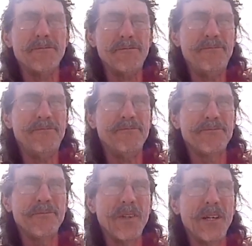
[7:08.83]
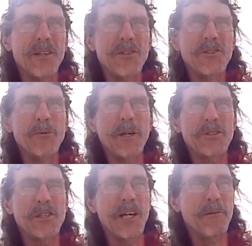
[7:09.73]
too much
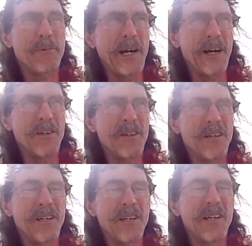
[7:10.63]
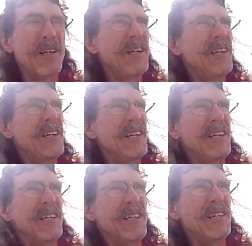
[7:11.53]
gunpowder,
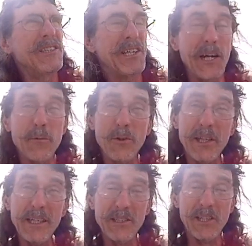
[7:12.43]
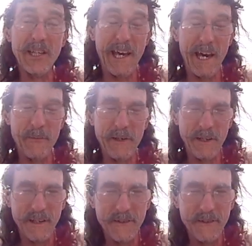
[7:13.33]
terrible things can happen.